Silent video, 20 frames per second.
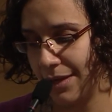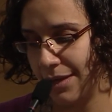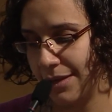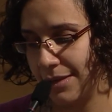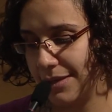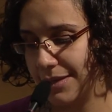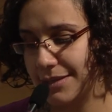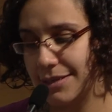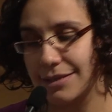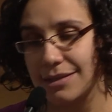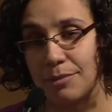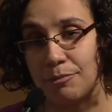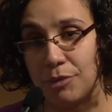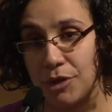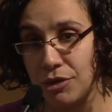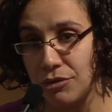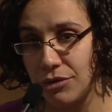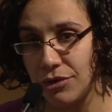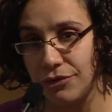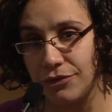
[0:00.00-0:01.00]
This is a
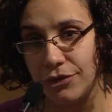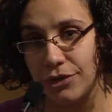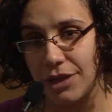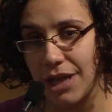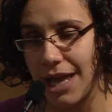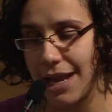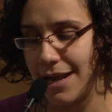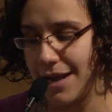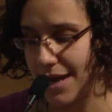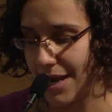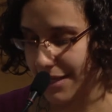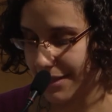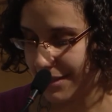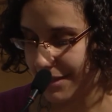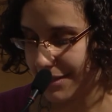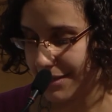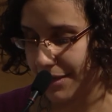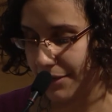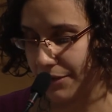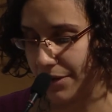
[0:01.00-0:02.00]
beautiful and
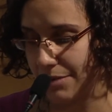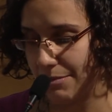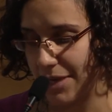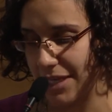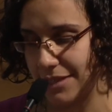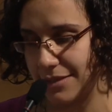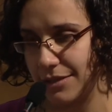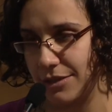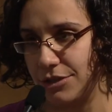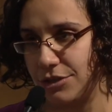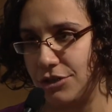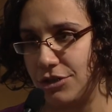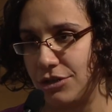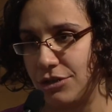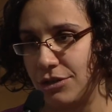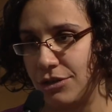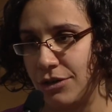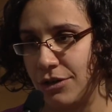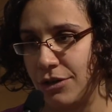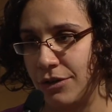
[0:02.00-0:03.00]
necessary message
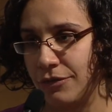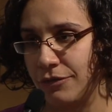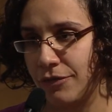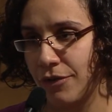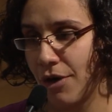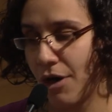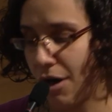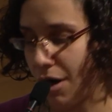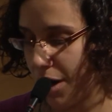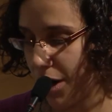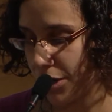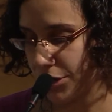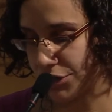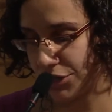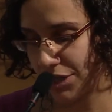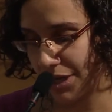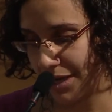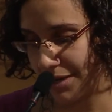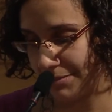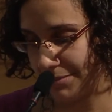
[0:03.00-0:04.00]
for our harsh
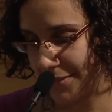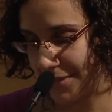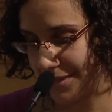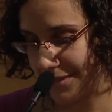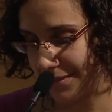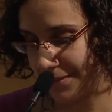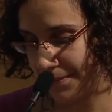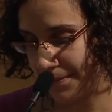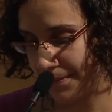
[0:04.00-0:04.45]
times.